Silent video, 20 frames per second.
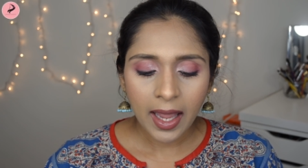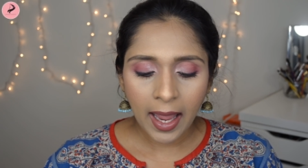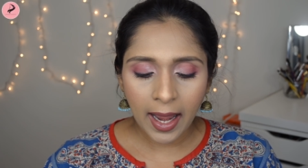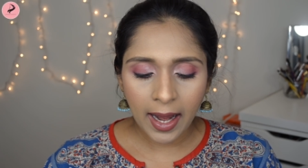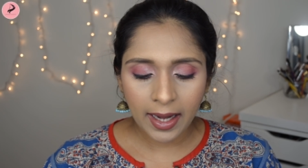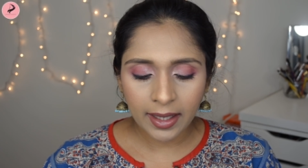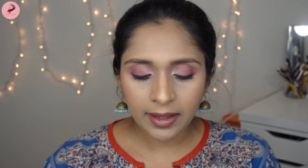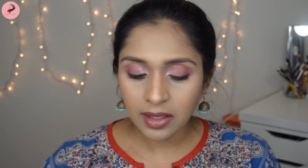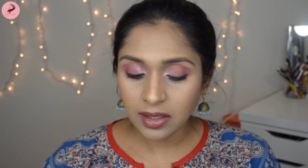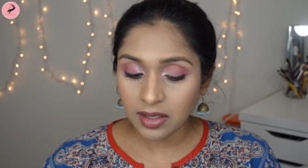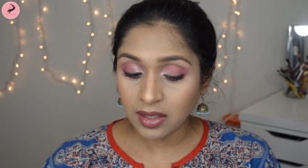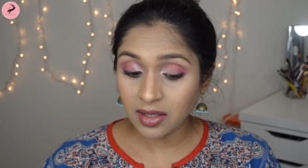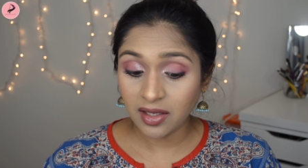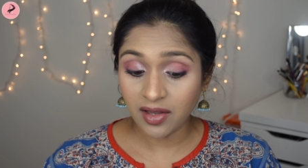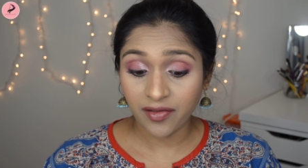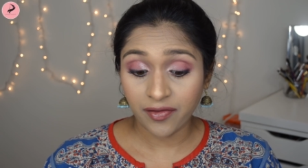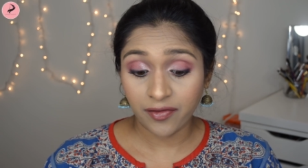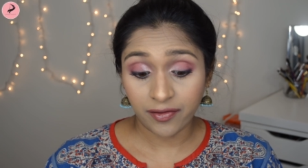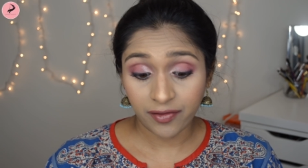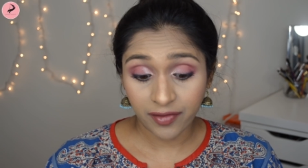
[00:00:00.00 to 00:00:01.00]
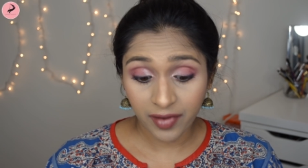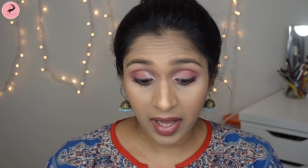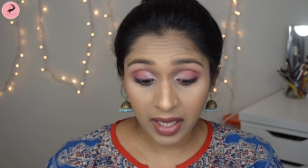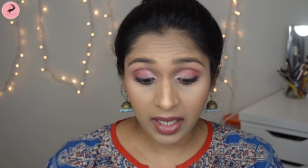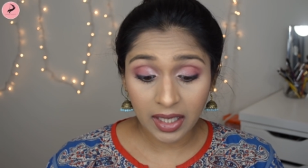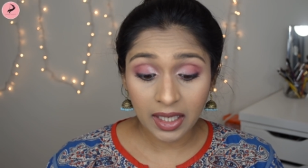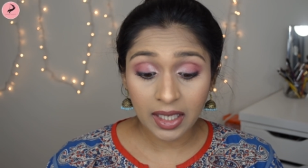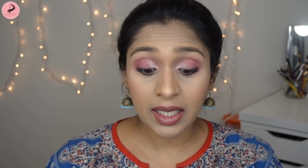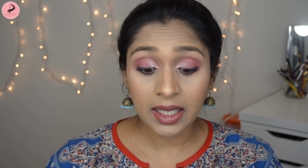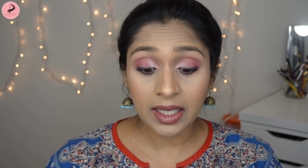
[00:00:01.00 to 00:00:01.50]
and this is a
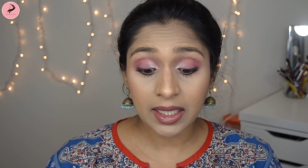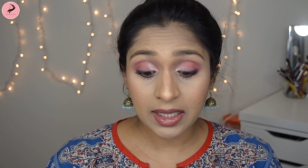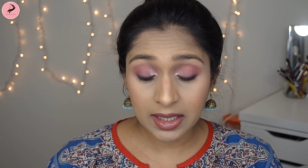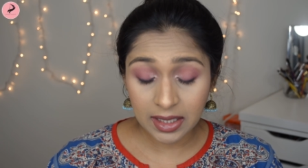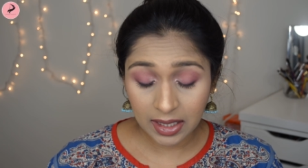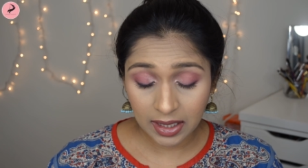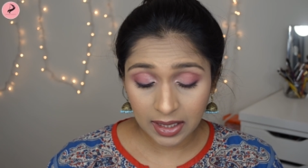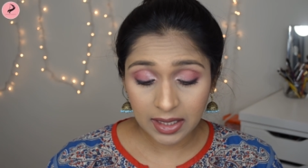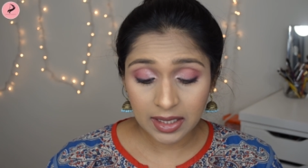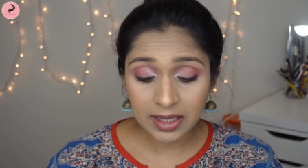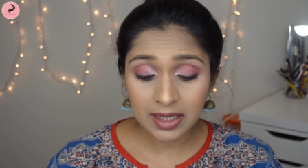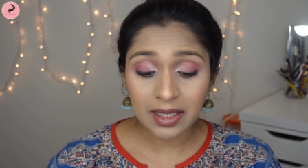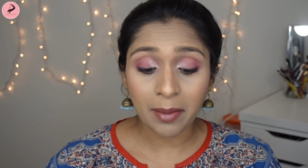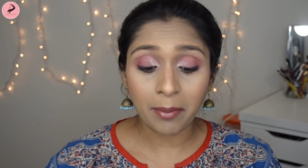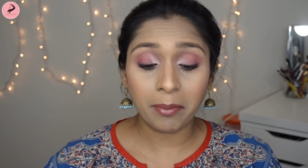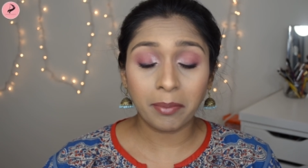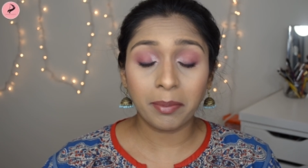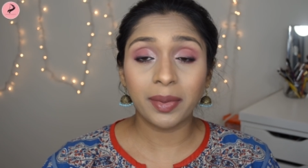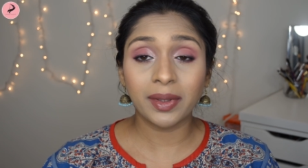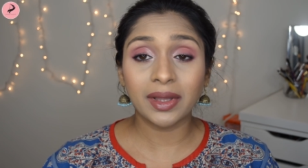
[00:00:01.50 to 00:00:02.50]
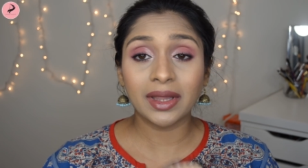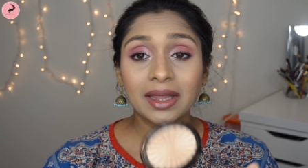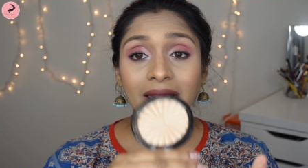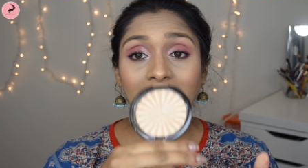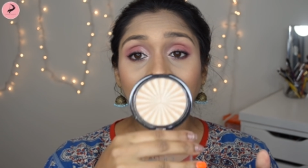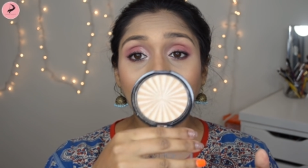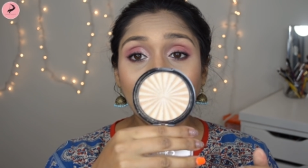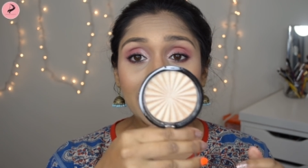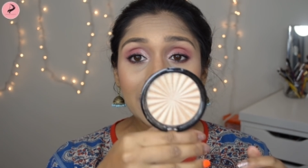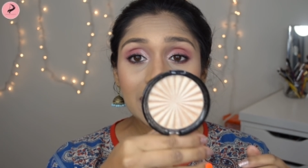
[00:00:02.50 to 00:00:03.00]
very intense
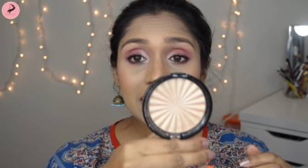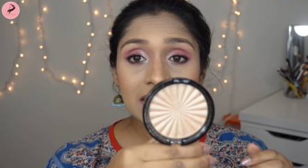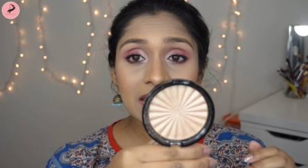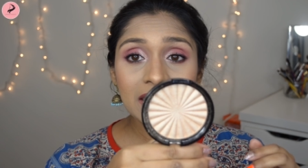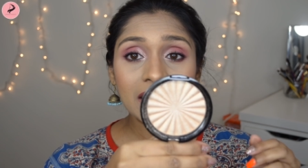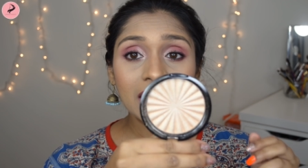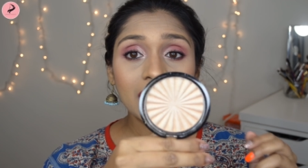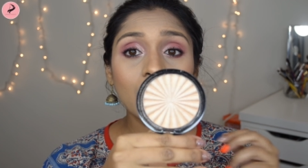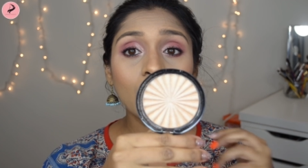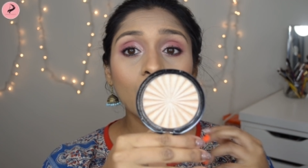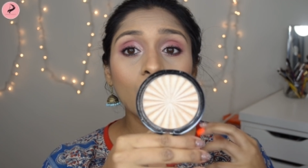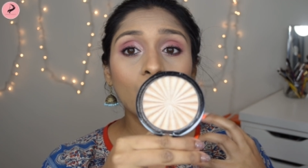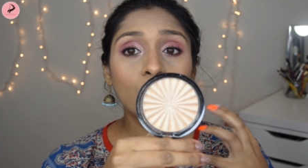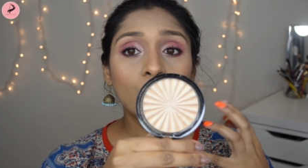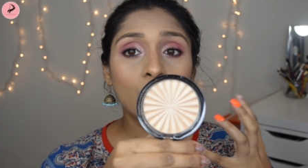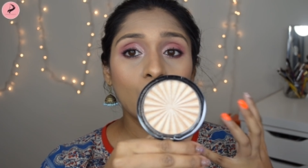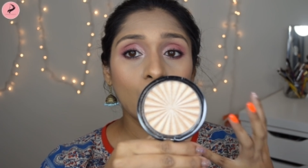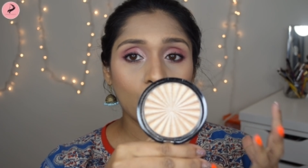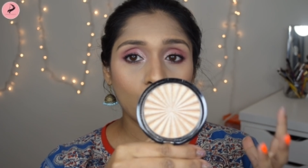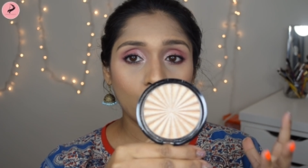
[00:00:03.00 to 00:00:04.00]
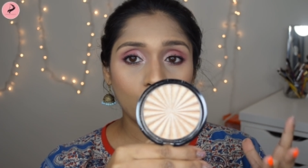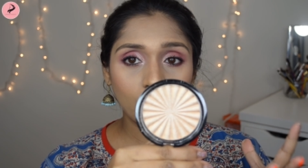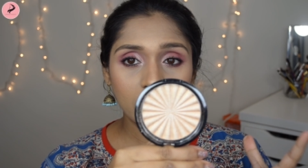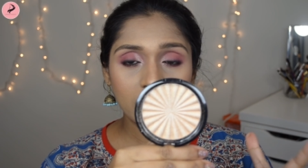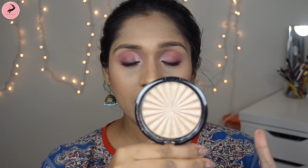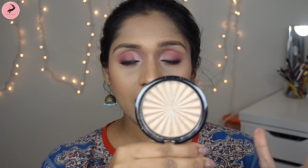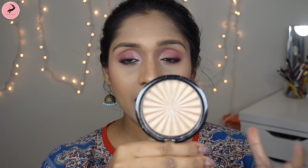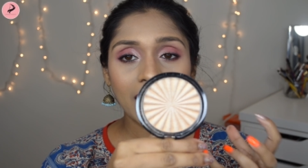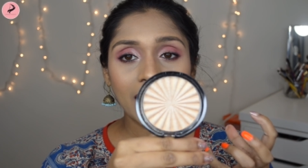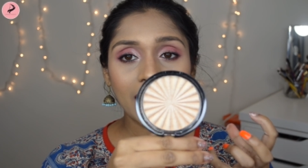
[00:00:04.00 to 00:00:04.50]
blinding gold
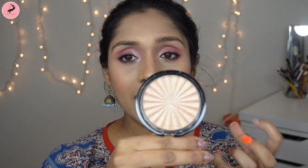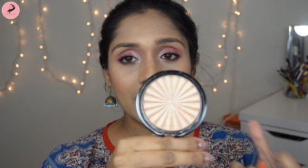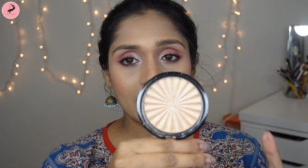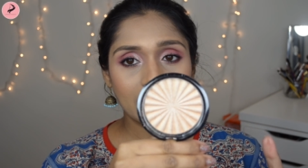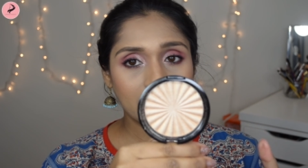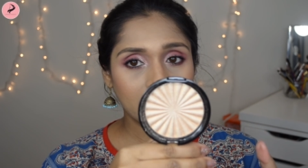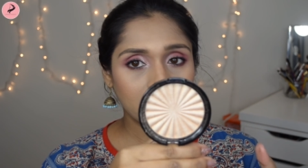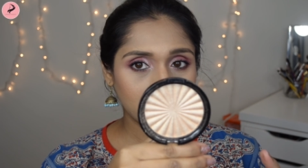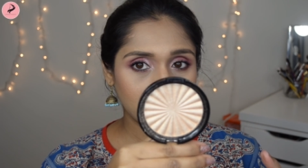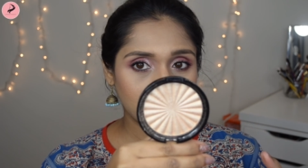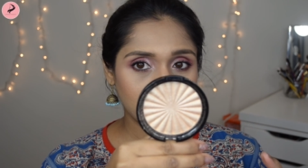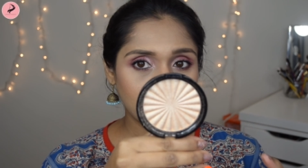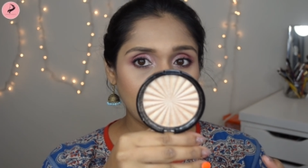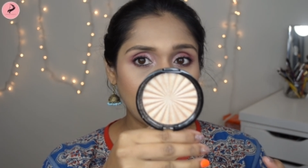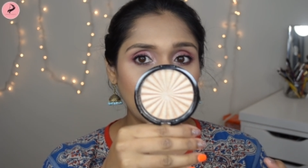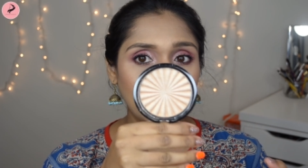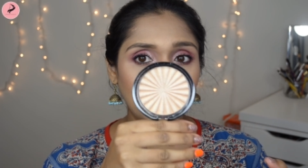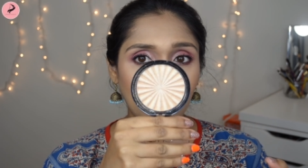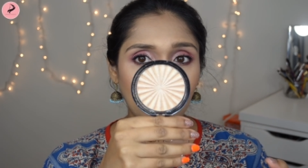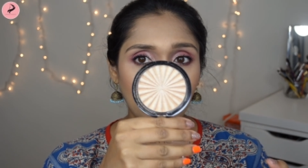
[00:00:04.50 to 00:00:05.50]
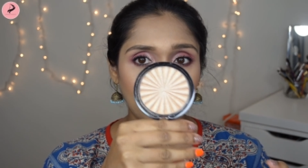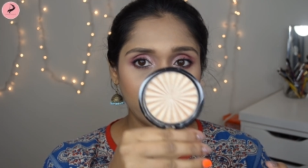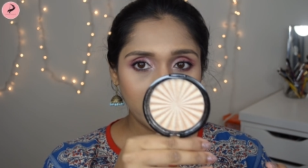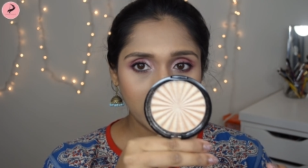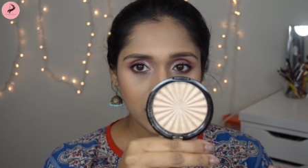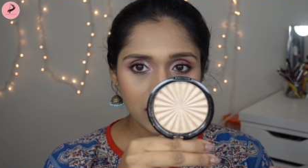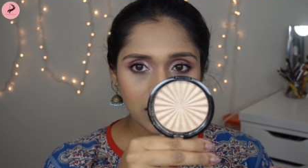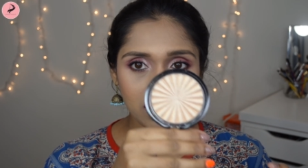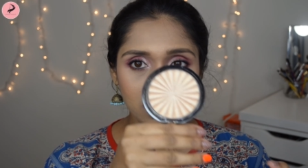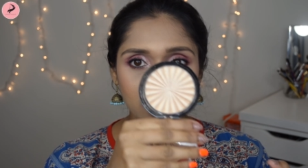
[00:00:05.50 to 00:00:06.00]
highlighter. I love
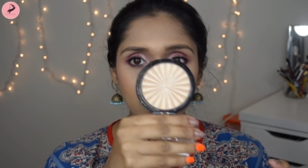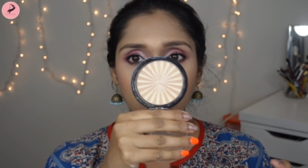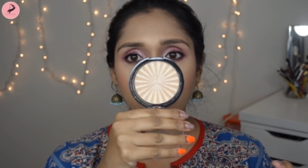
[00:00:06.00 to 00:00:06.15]
it.